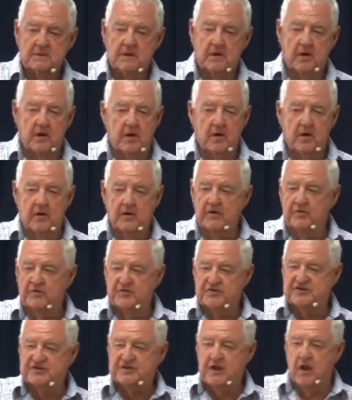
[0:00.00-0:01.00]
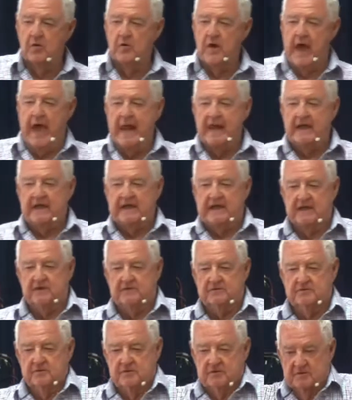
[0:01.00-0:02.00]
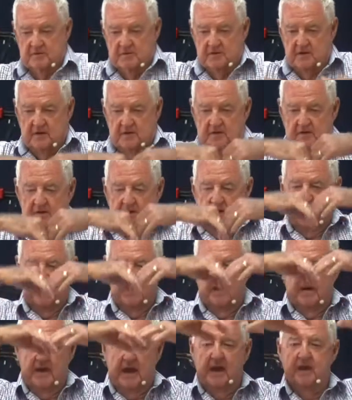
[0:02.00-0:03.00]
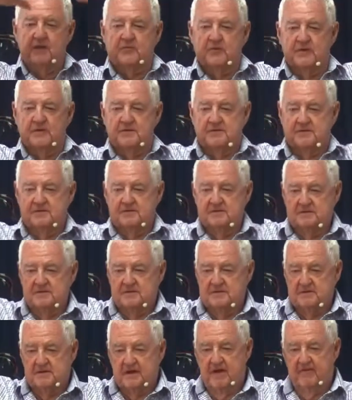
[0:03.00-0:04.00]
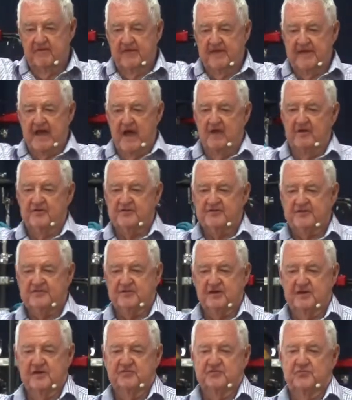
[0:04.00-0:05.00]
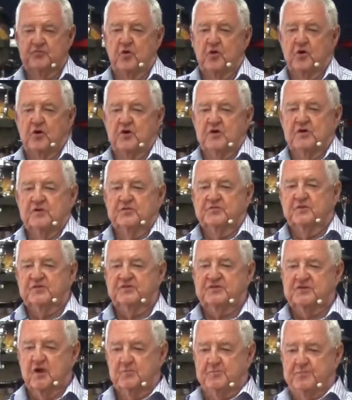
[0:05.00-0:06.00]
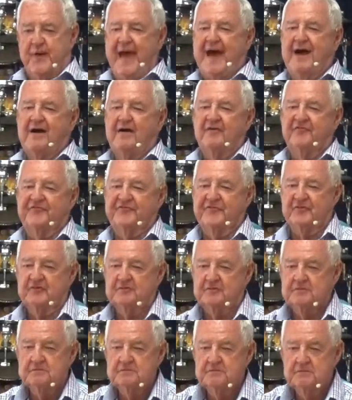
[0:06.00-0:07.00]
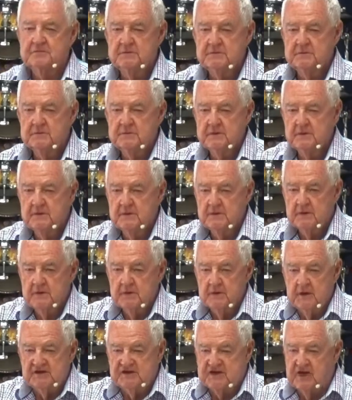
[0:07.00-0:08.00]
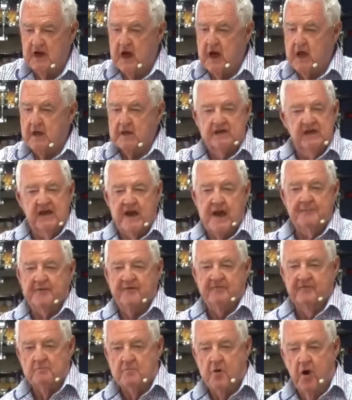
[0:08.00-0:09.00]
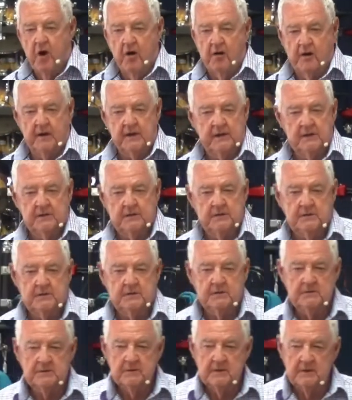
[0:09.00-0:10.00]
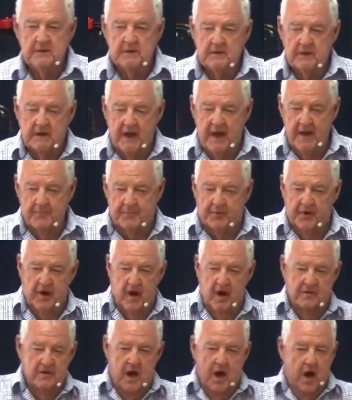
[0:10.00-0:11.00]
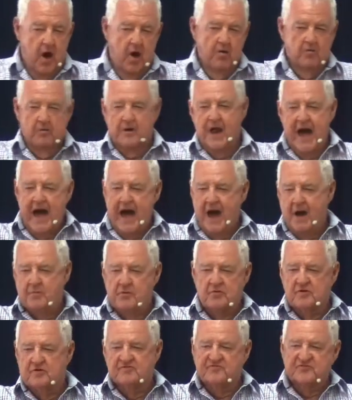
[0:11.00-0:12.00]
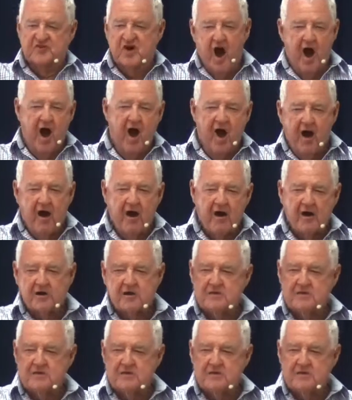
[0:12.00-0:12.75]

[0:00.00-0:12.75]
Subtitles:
Oh, he was so eloquent and everything else, and his words were so powerful. He said, I get up of a morning and I put on the whole armor of God.